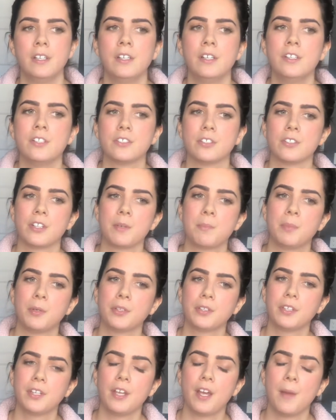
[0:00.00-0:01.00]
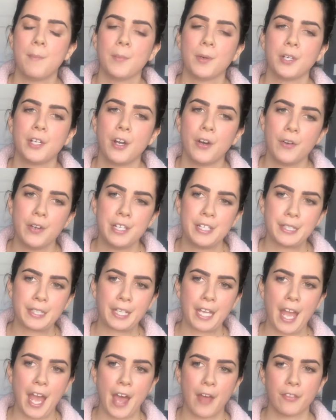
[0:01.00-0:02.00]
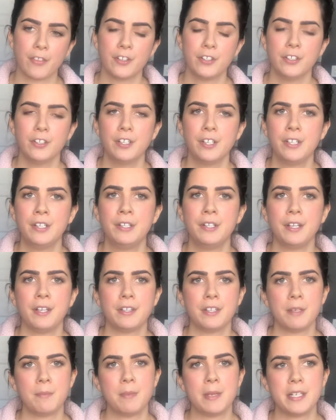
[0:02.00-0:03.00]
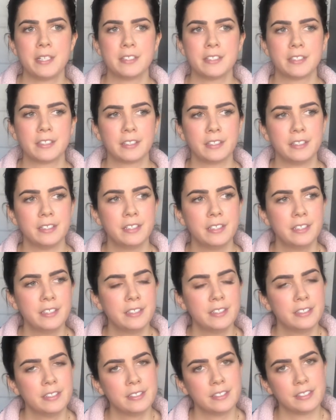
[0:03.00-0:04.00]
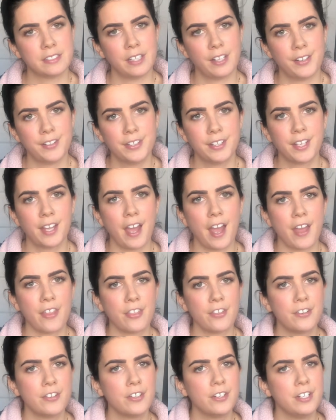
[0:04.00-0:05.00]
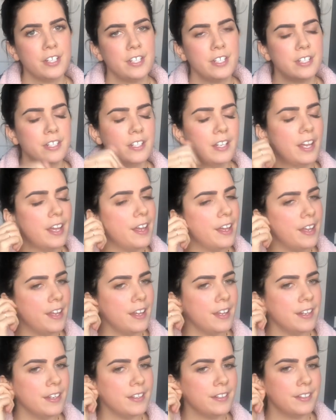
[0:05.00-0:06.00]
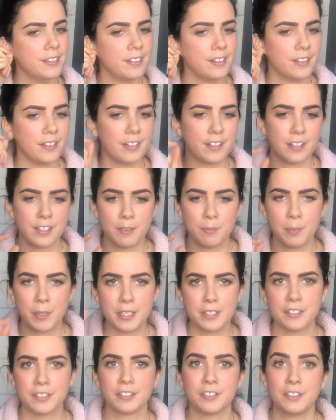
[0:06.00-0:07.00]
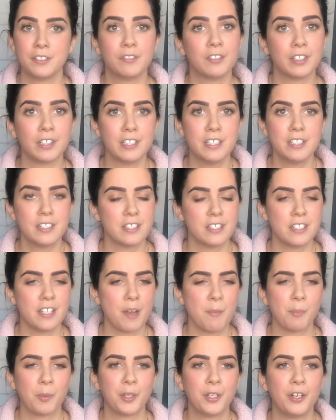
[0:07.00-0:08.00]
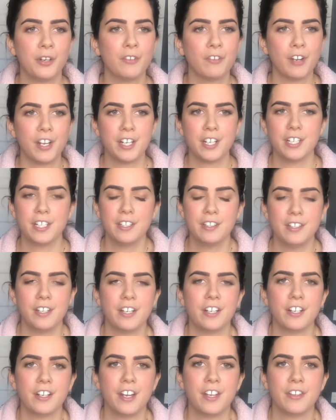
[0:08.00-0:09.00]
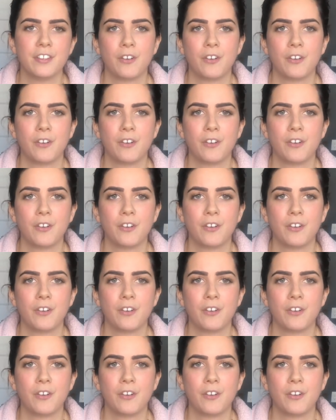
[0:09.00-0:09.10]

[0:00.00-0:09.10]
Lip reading: So they put the embryo in the catheter and they basically slide the catheter in and they basically release the embryo right in there. And the